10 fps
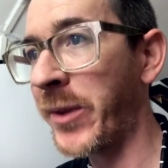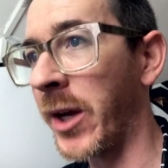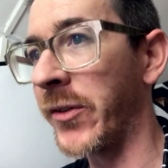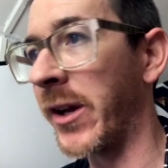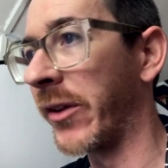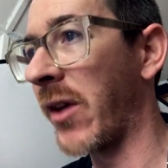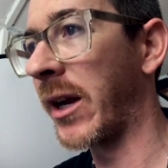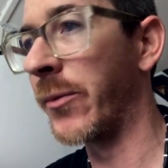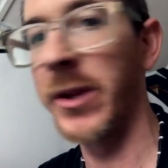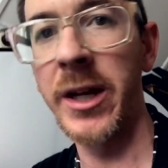I don't know
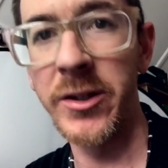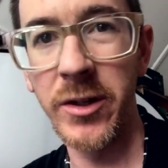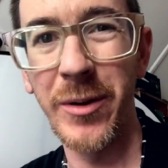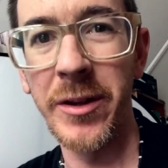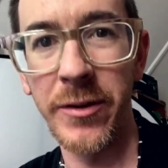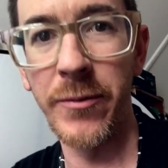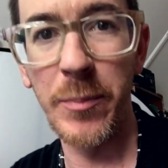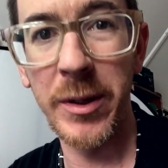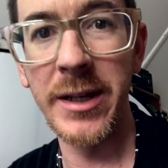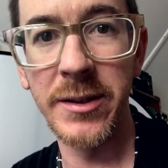exactly what they're going to do other than
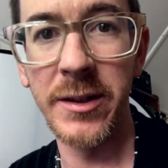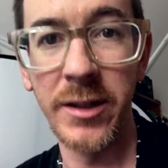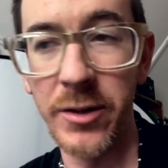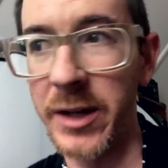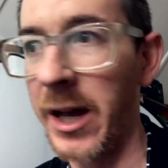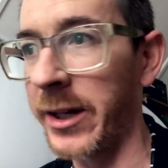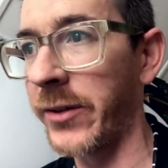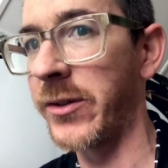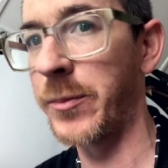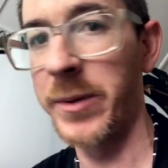replace the unit. I
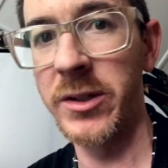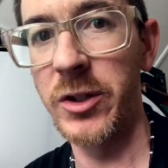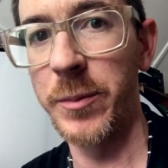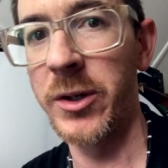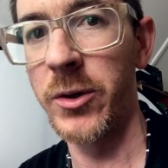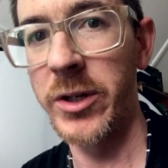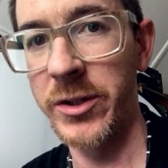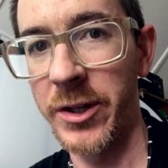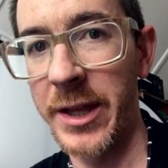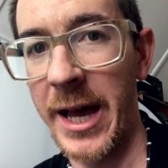guess they're just being super
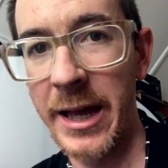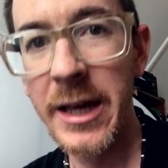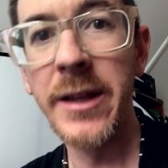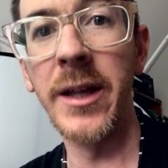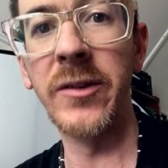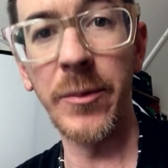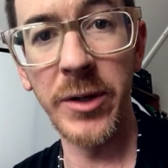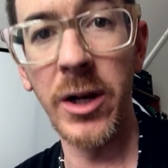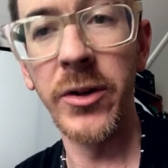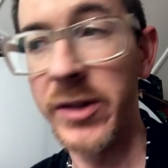cautious on that. They don't
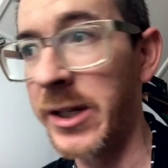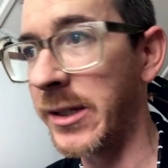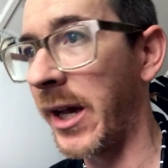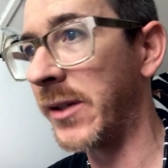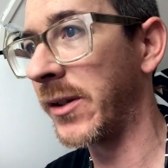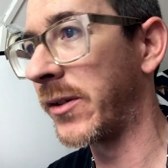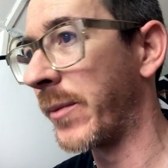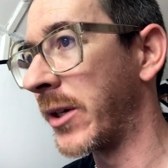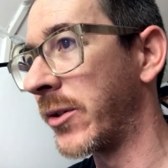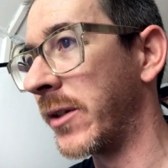want to lose any data, so
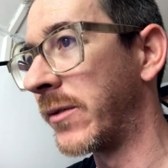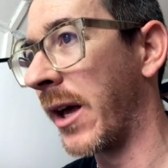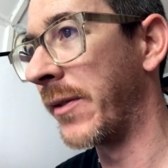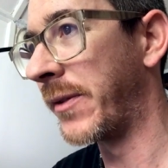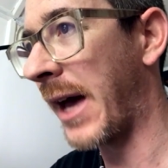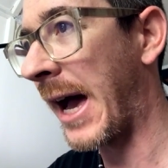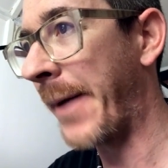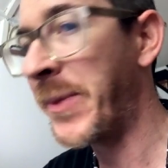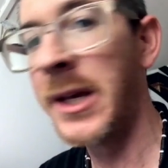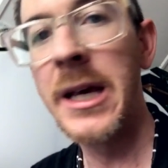make sure you've done
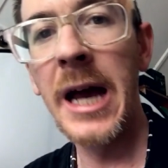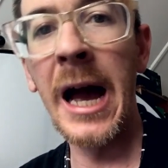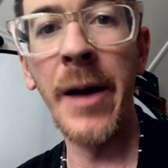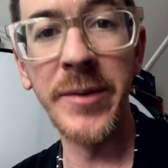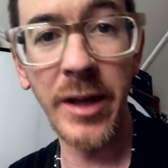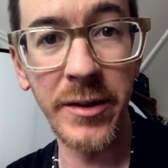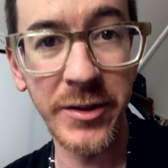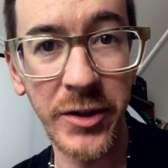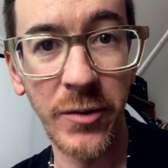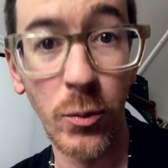that. Um, the other
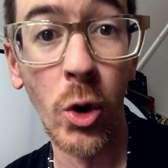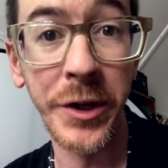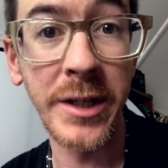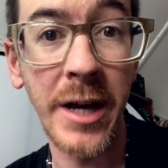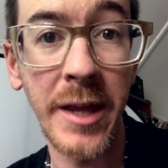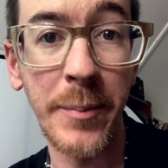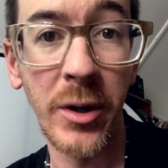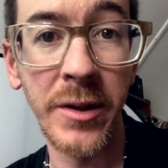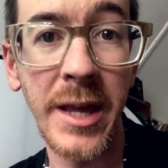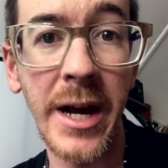sort of warning note they
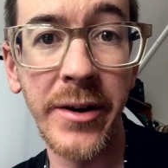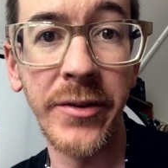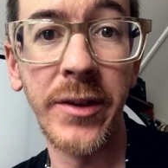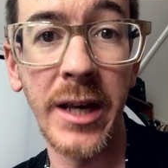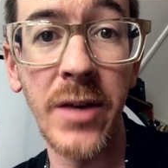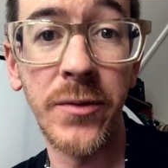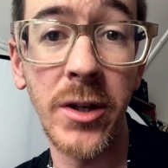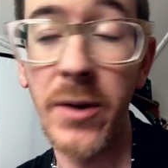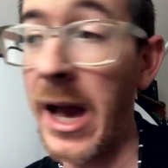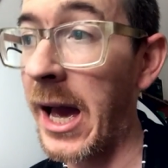put on there is that if
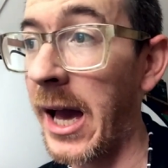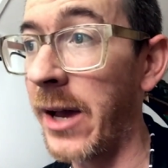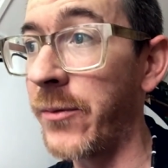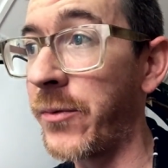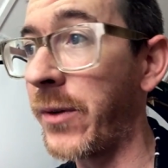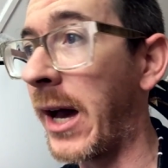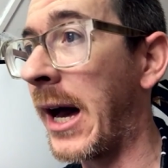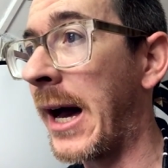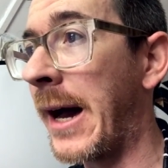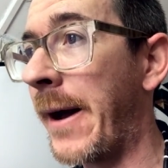you have
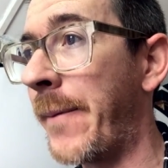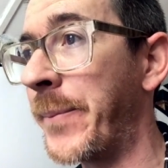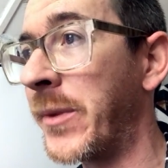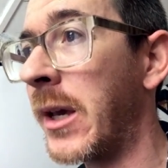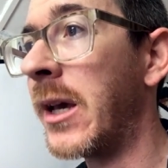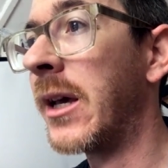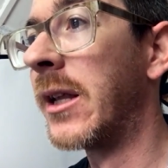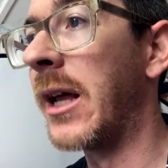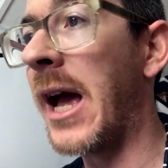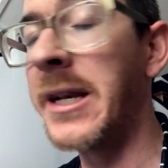um,
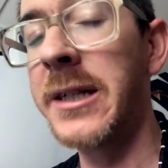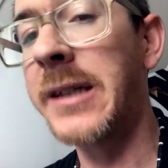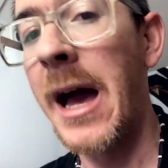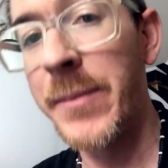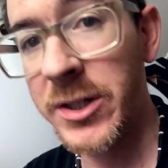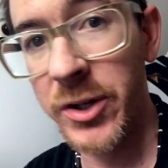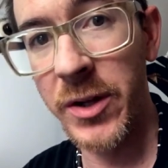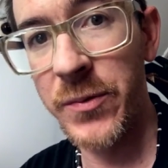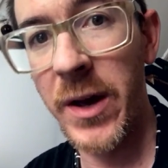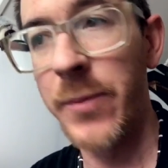any damage on
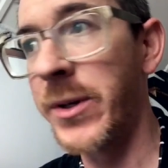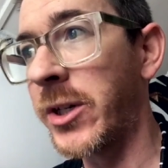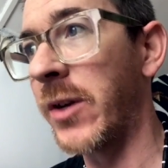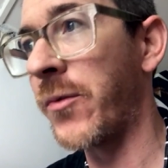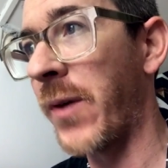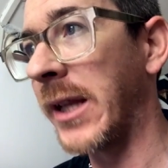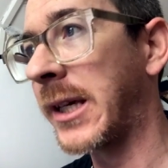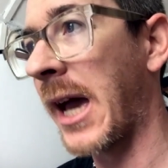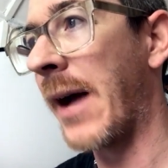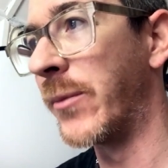the phone which could affect the
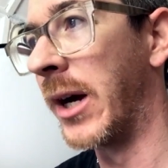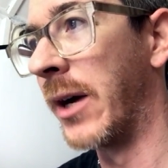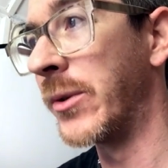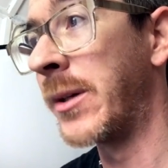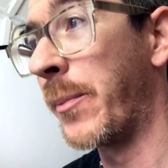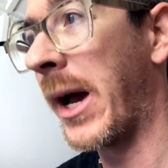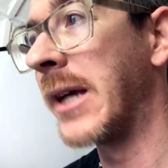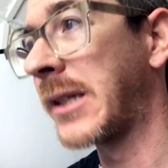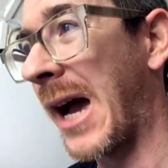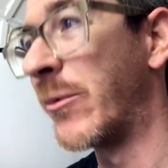camera, which
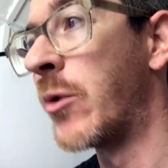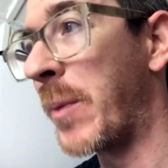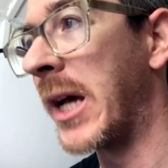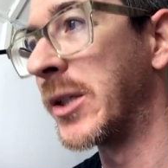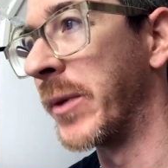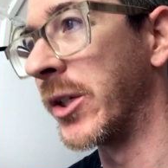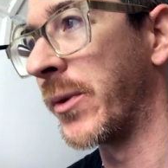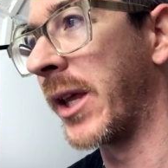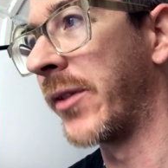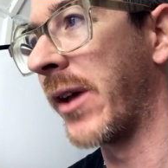impairs camera replacement, is
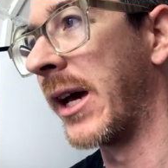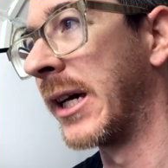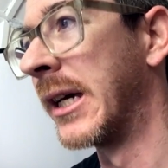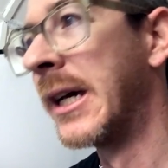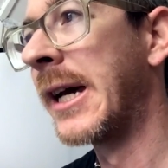what they're saying,